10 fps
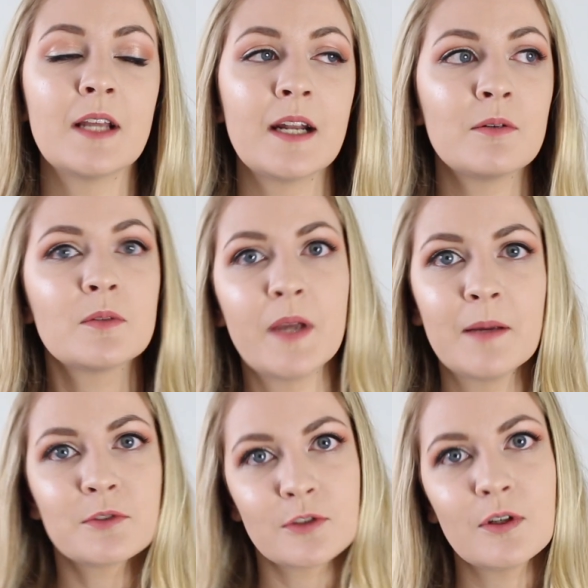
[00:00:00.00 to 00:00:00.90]
that I would be
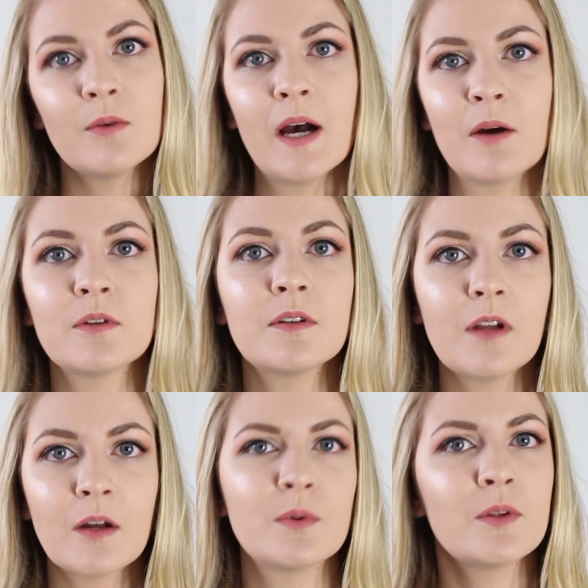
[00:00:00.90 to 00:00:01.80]
able to go out
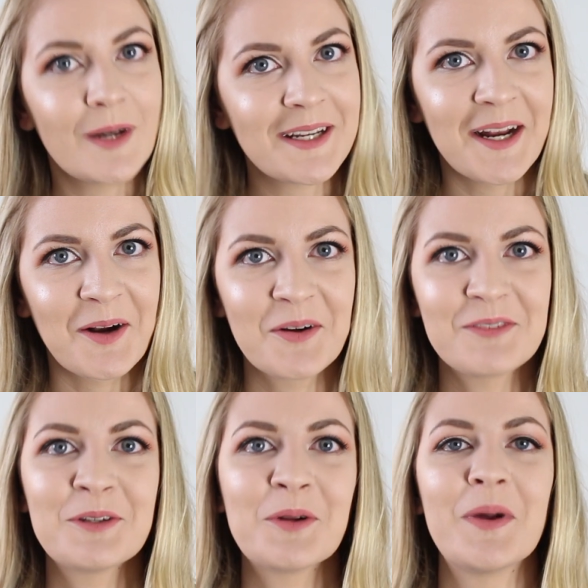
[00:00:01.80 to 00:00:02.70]
not with wet hair,
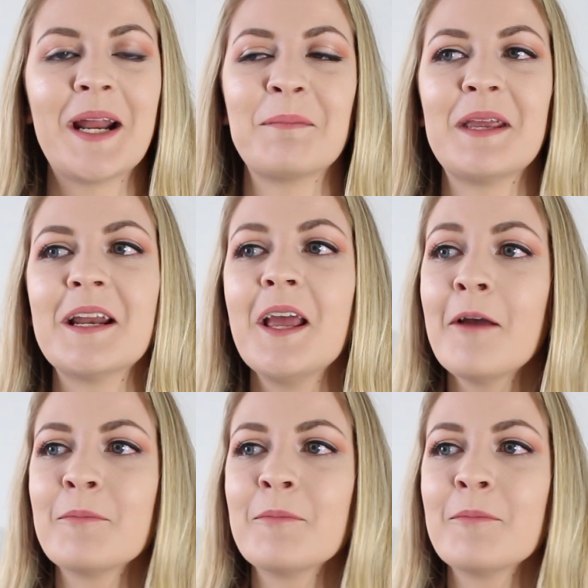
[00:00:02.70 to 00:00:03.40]
if you know what I mean.